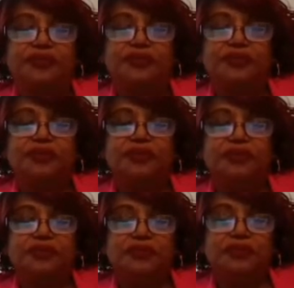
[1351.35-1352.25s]

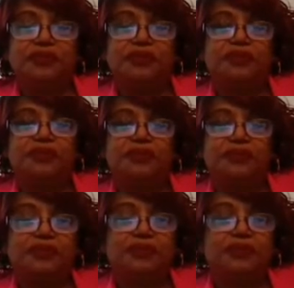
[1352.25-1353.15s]

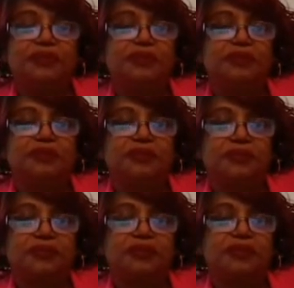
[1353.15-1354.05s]

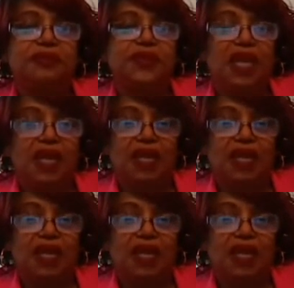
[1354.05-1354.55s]
The person shown says nothing.